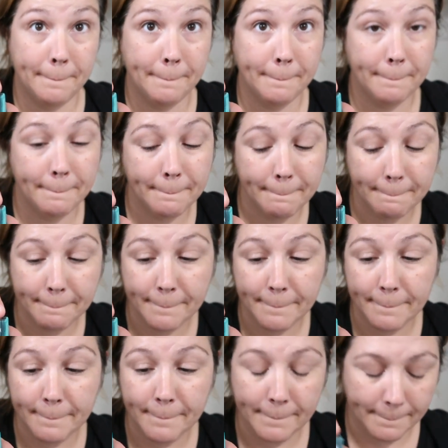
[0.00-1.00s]

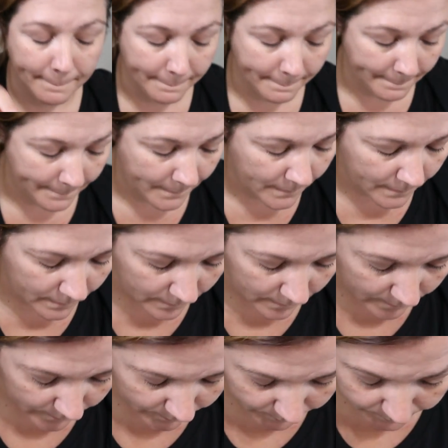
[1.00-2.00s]

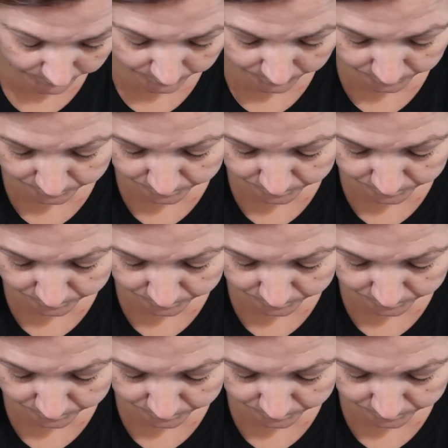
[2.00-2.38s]
[no speech]